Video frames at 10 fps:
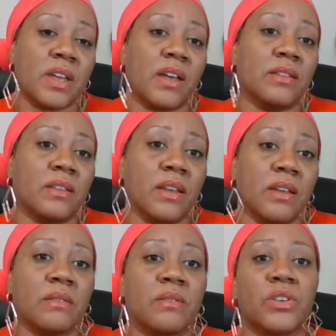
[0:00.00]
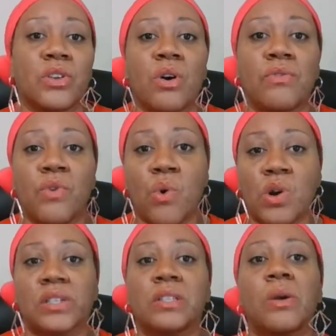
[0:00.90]
And then, of
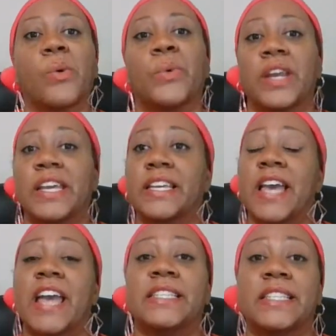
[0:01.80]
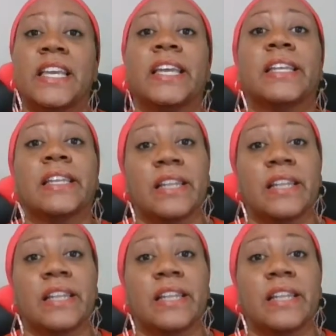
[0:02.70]
course, when they get 18,